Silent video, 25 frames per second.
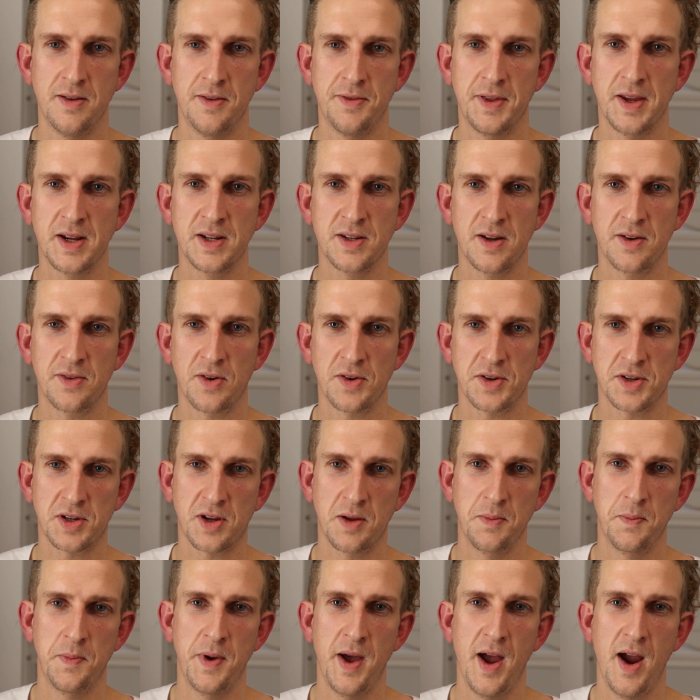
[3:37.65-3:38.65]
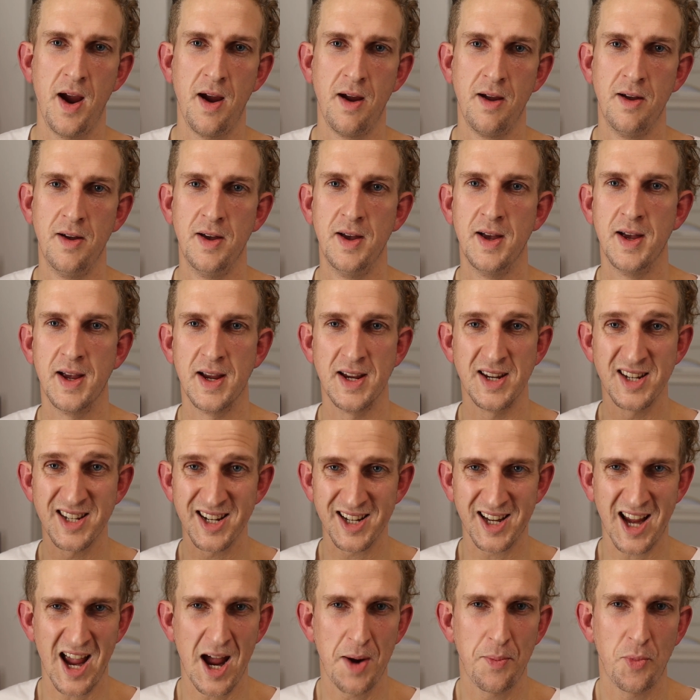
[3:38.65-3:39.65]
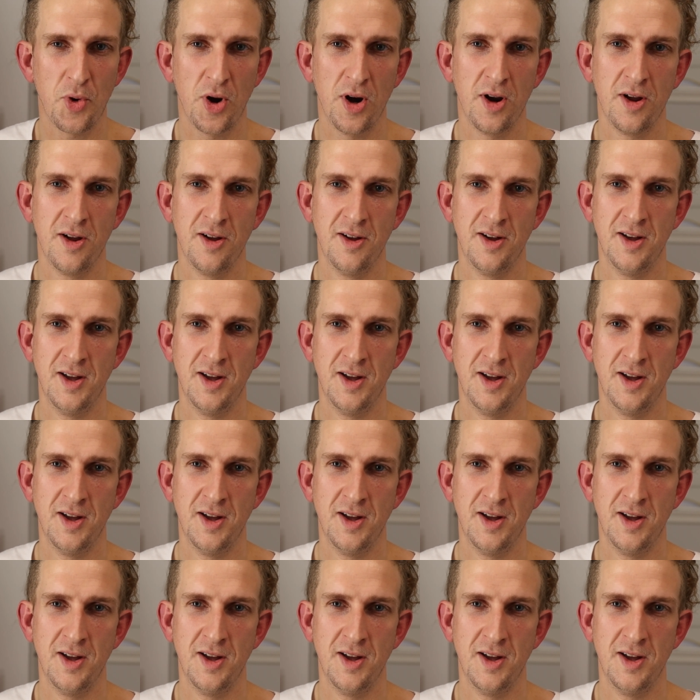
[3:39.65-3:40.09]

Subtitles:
things I've got to compare is the camera.